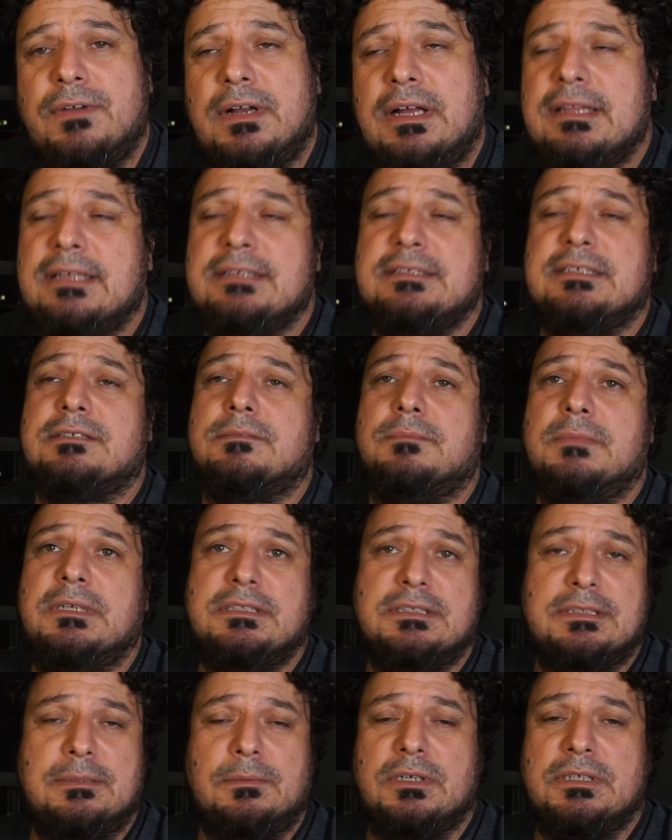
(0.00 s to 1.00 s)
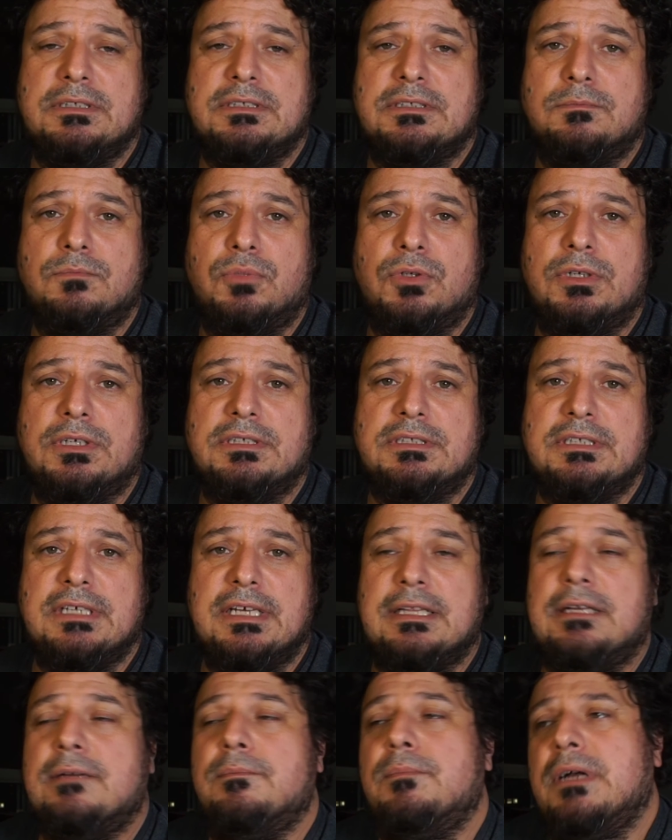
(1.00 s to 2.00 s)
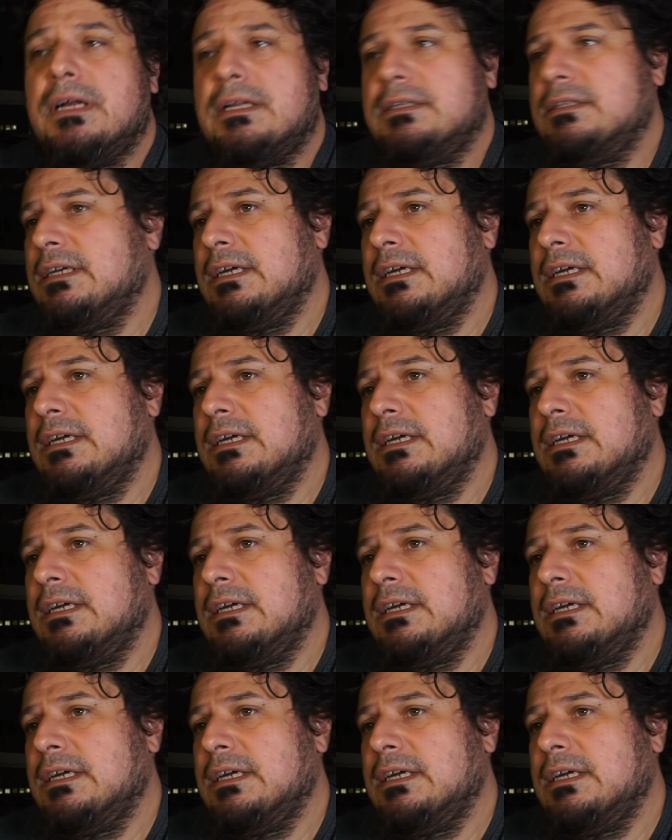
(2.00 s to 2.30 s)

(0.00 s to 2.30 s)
That doesn't mean someone isn't putting it together, but